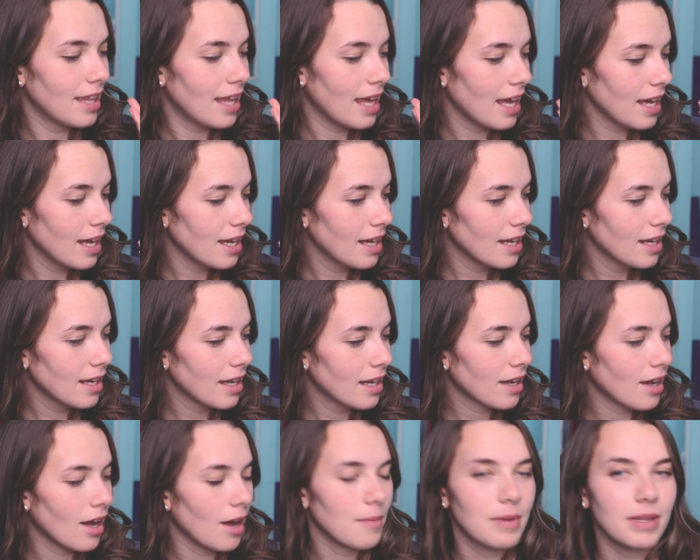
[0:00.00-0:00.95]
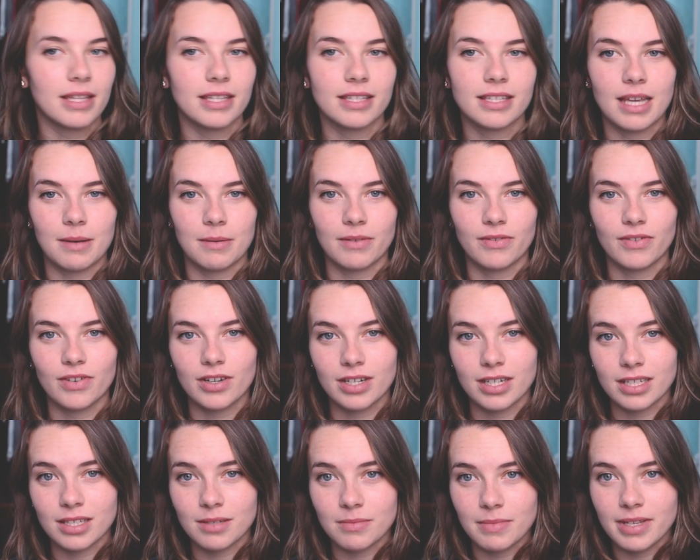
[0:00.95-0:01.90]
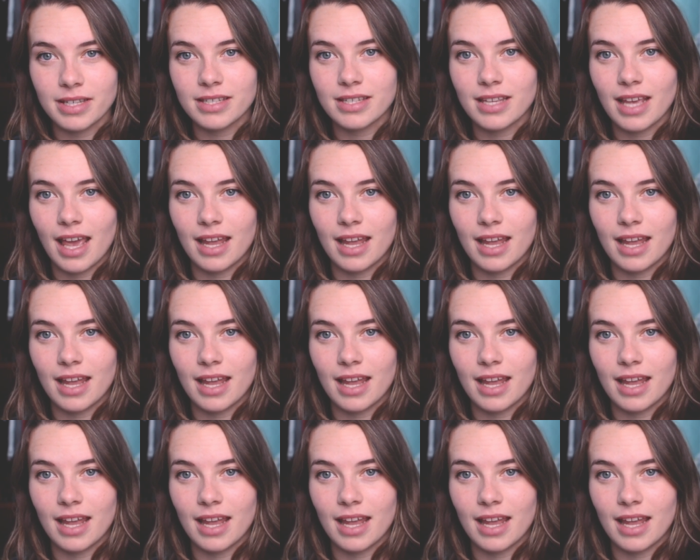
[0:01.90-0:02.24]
They got me this camera for Christmas